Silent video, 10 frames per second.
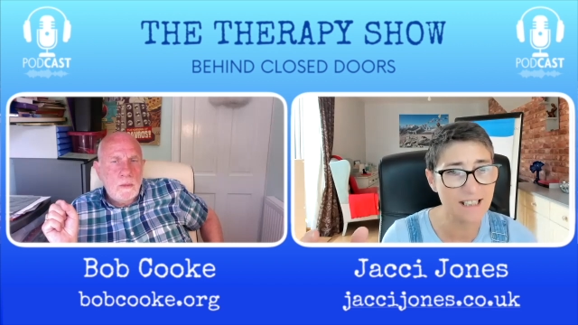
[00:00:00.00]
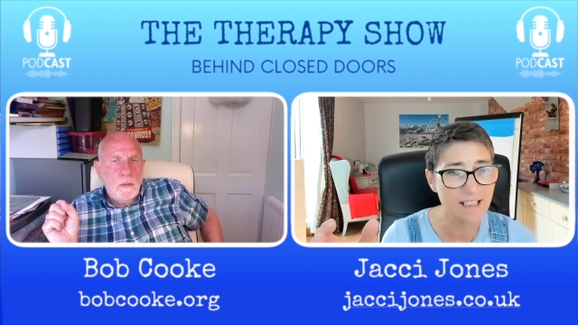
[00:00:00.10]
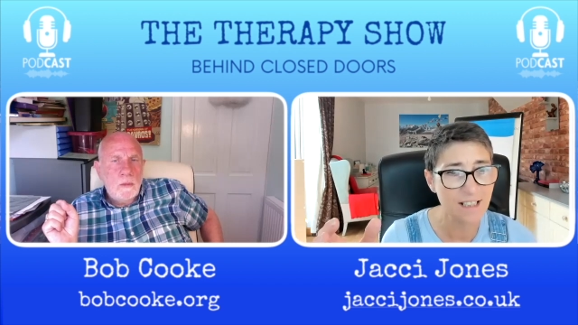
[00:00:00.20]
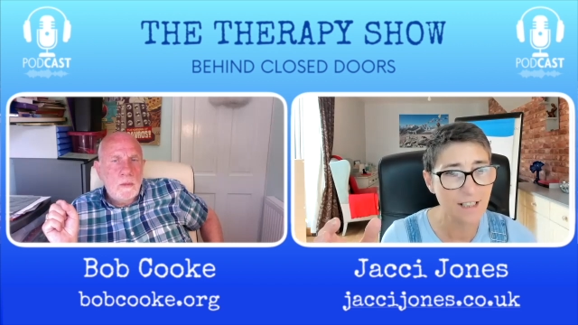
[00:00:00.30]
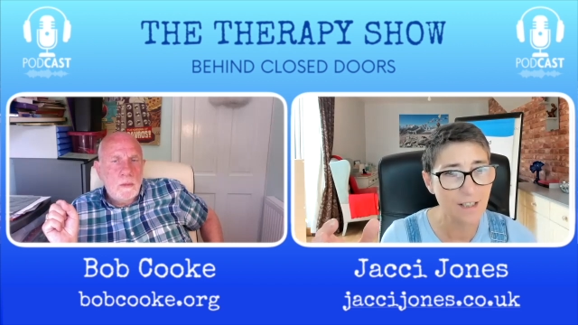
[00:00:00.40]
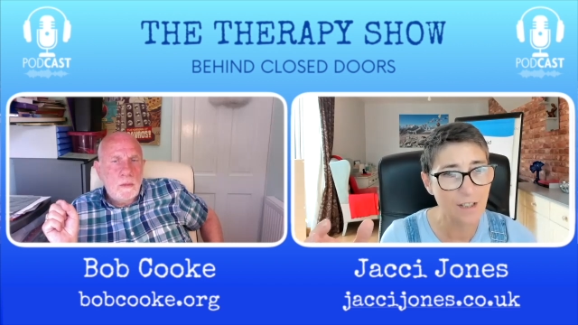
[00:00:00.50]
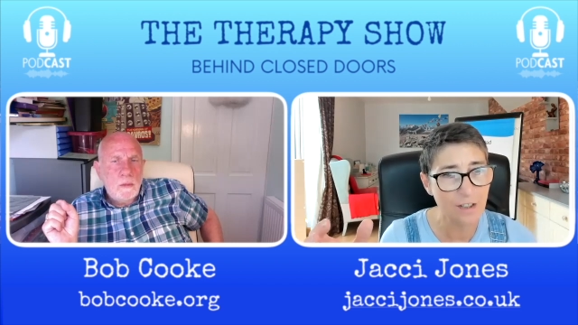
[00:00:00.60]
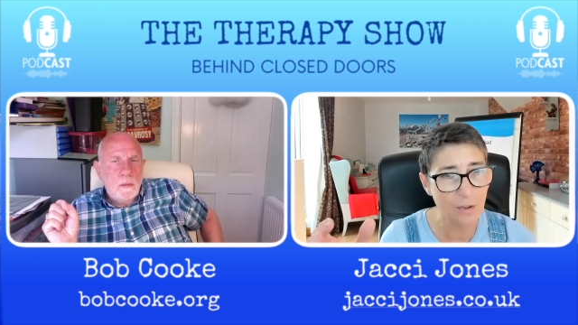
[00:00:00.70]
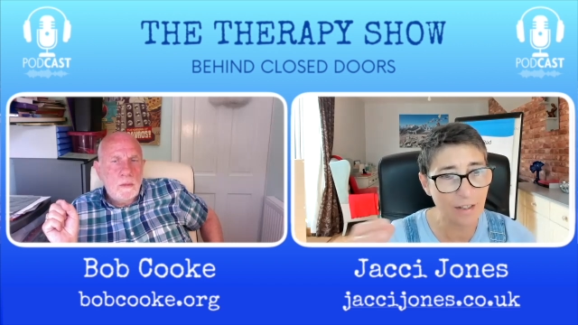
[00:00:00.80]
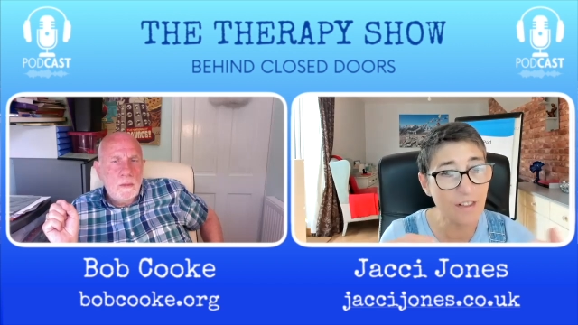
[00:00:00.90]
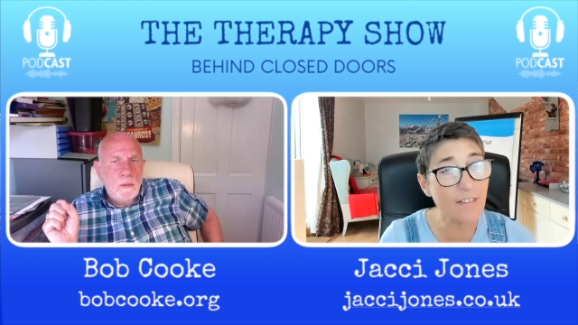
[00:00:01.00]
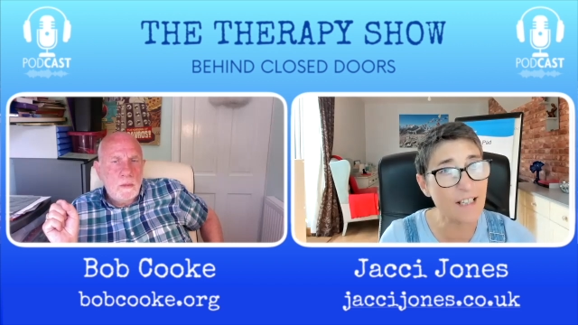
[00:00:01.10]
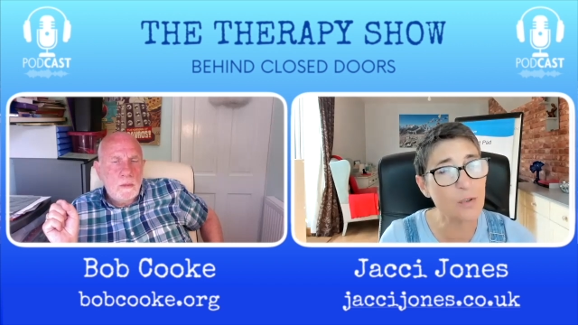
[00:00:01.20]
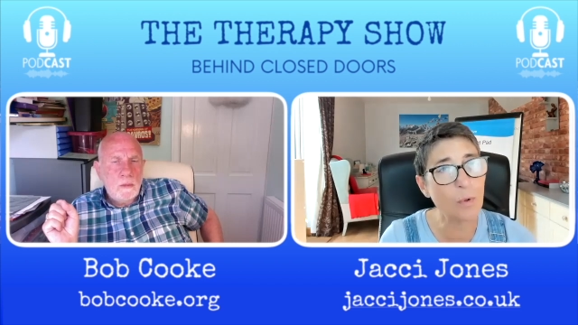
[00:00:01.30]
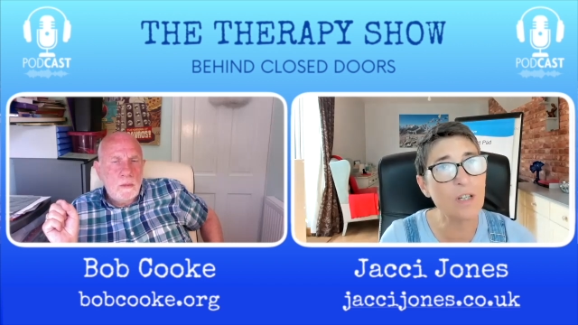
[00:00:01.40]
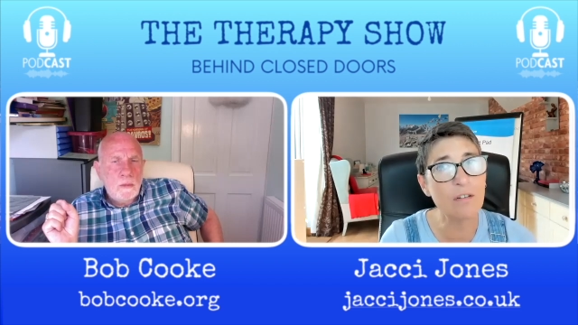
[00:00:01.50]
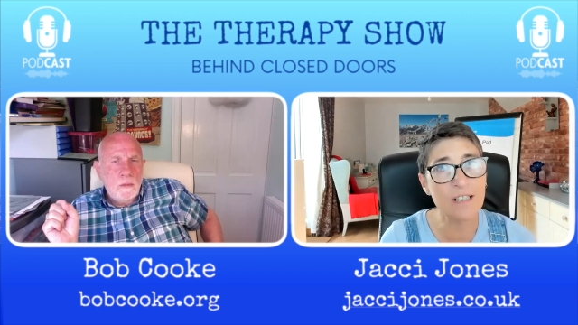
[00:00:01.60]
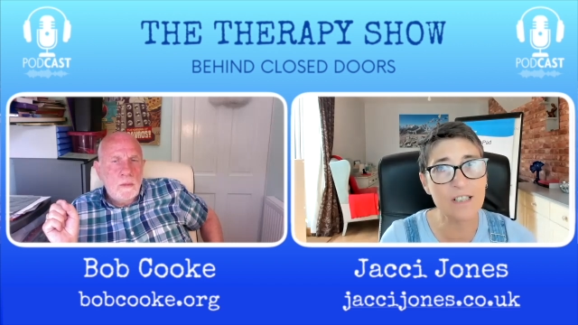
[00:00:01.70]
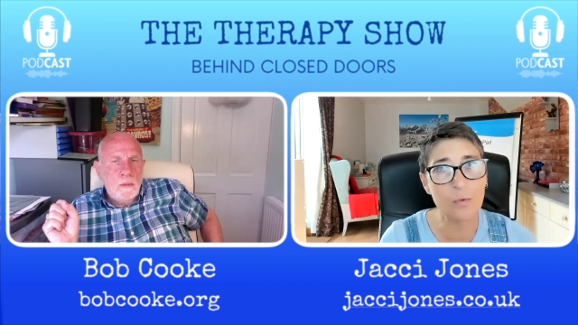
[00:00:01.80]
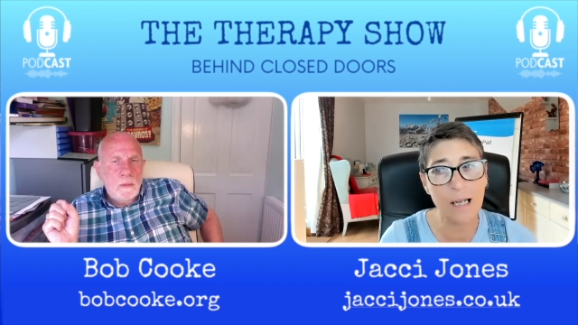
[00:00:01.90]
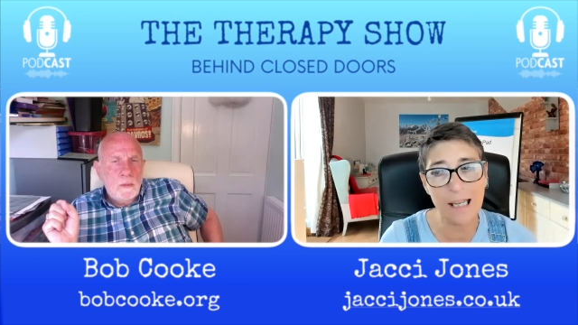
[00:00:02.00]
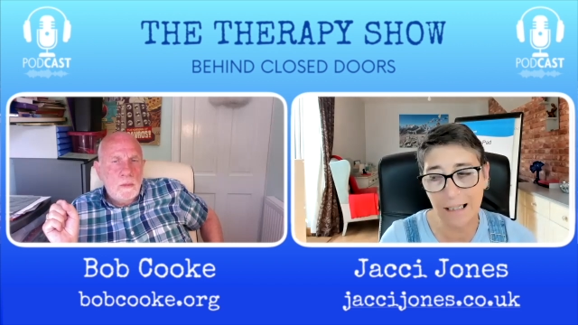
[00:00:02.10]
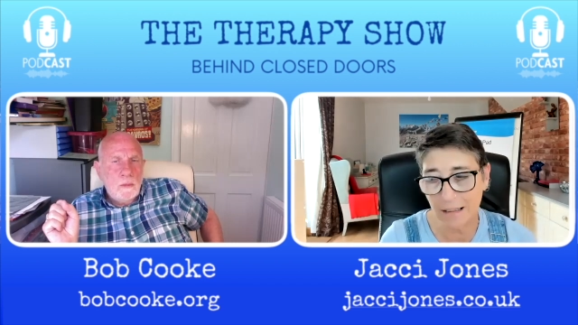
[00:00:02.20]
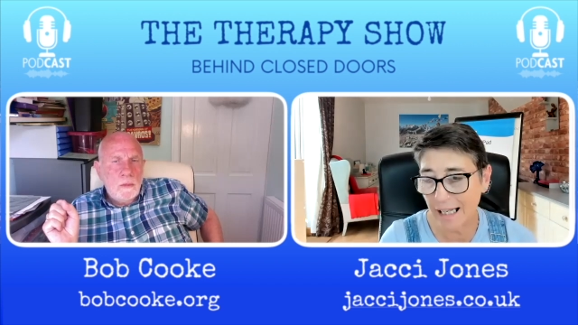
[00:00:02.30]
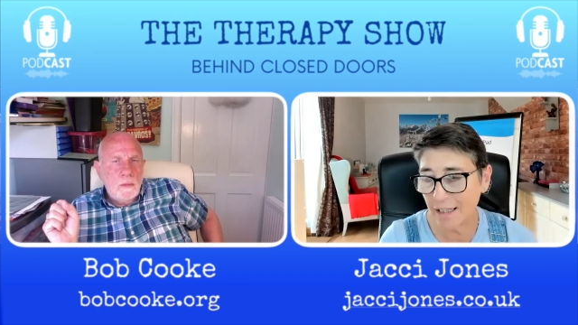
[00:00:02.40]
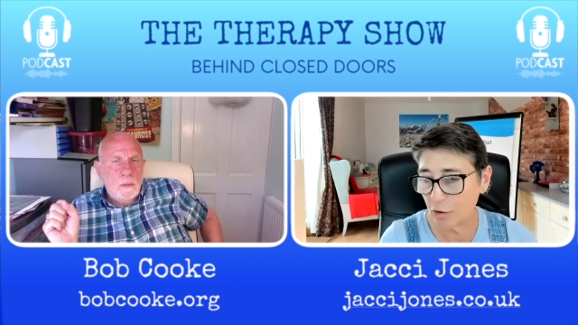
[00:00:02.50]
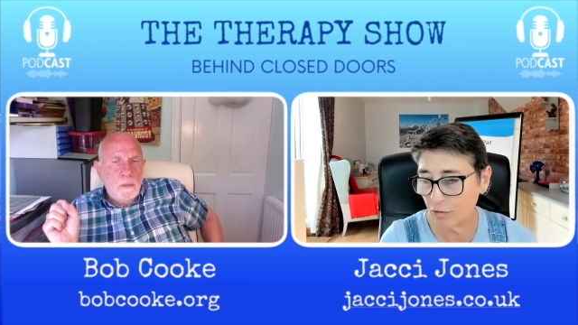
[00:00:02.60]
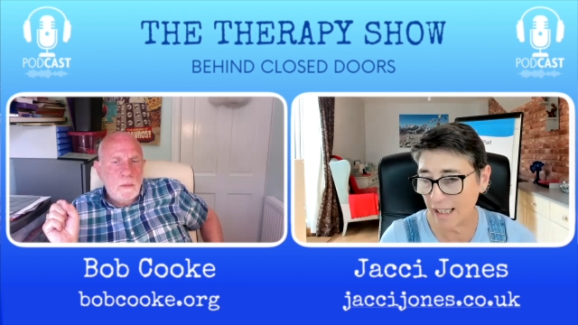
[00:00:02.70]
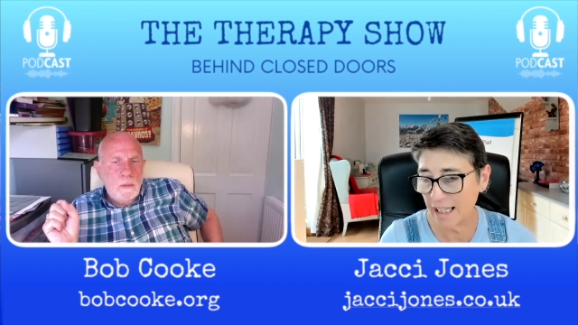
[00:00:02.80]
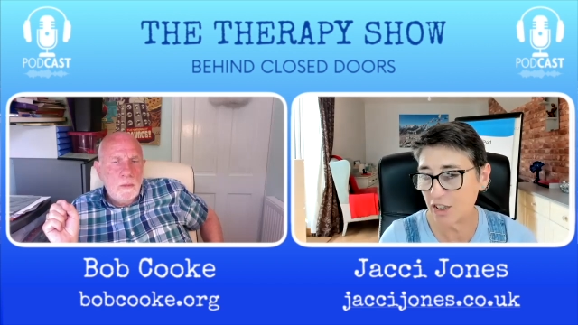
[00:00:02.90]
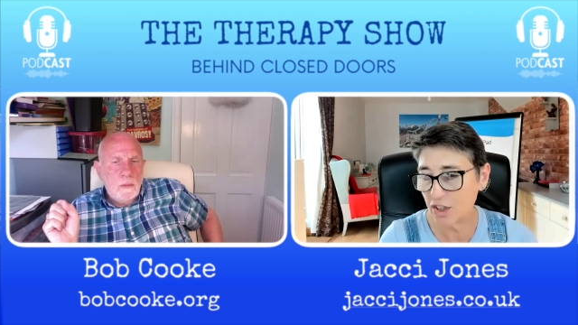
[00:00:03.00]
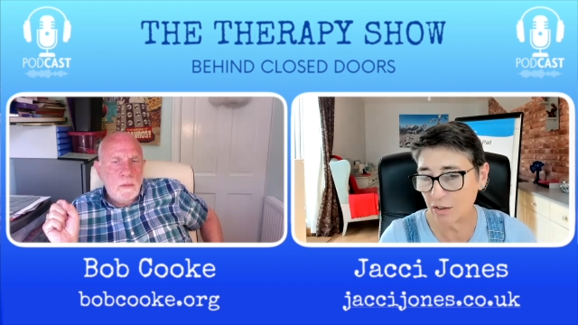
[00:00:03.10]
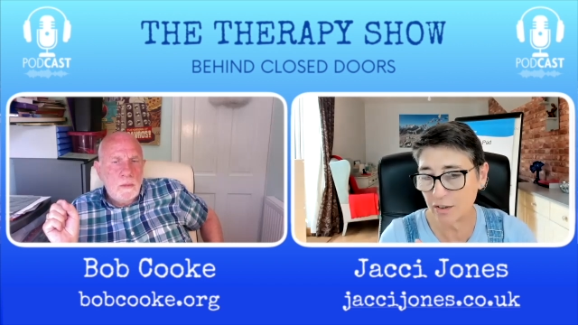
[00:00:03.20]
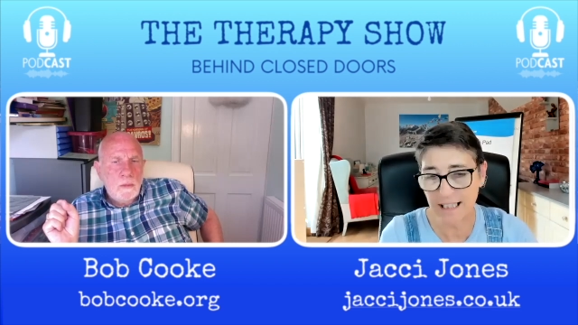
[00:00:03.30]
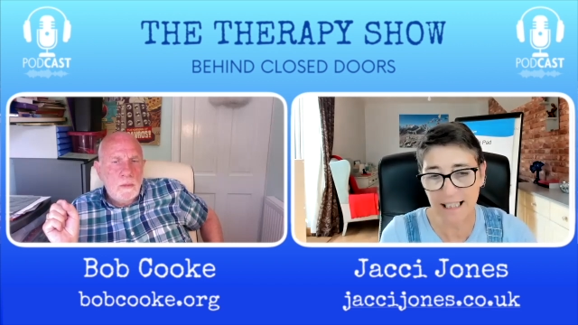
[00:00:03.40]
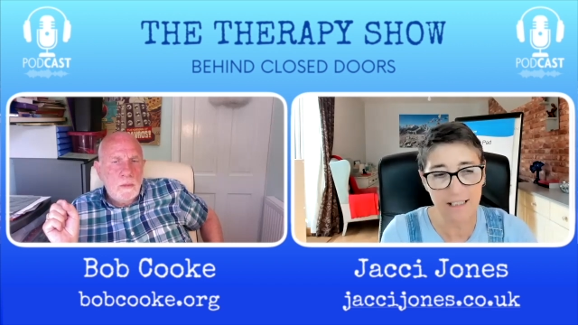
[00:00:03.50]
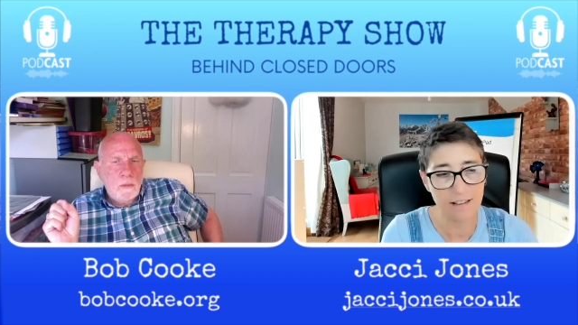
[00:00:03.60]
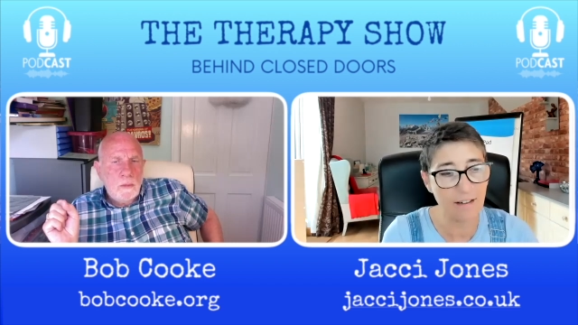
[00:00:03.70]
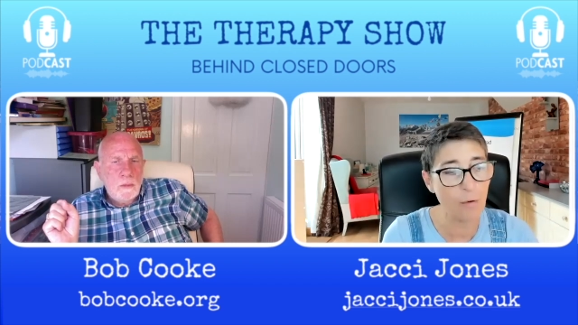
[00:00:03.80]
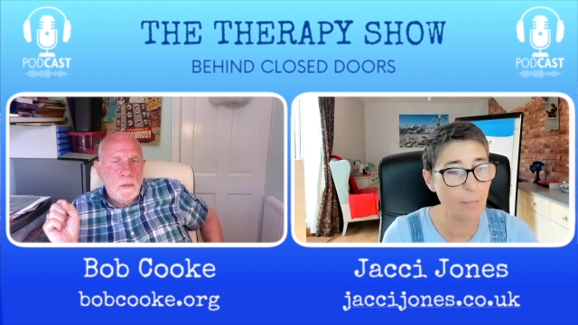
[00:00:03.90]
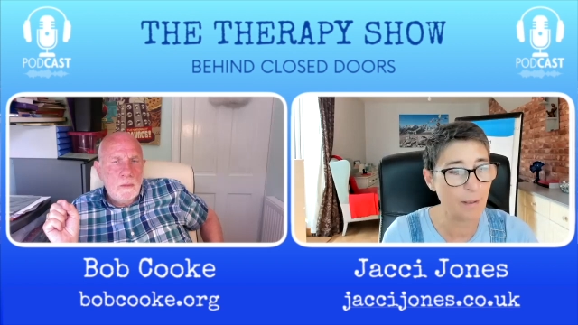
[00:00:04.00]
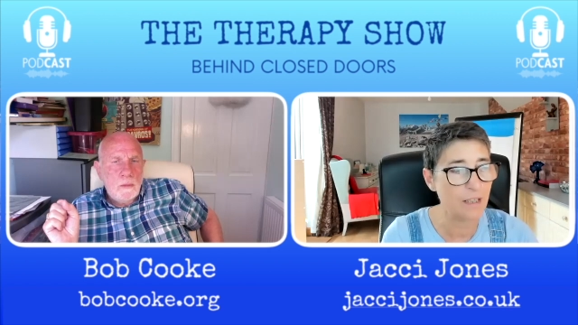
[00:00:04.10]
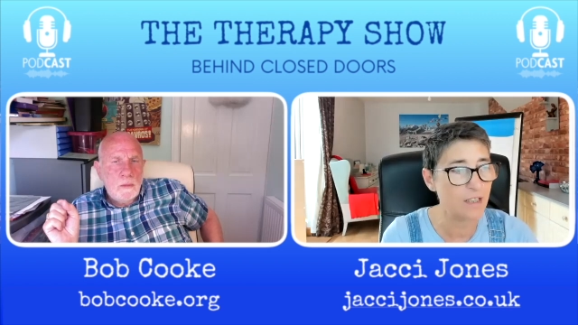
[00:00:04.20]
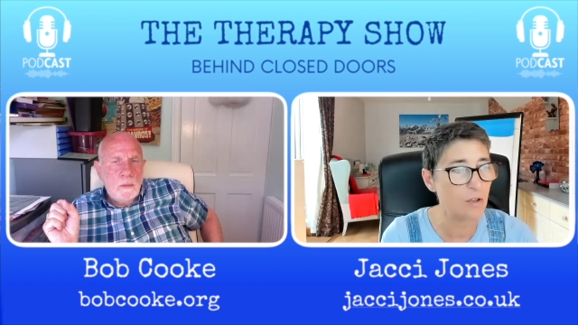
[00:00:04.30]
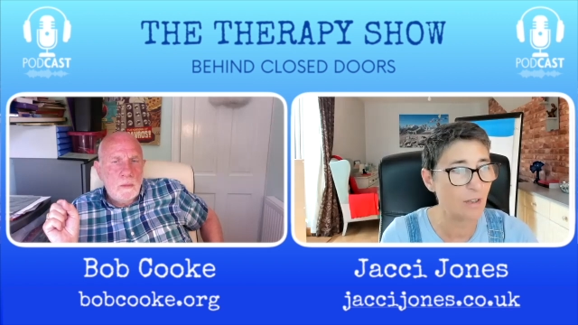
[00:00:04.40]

Speaker 1: It's you know, I think that's one of the reasons why I like the relational psychotherapy and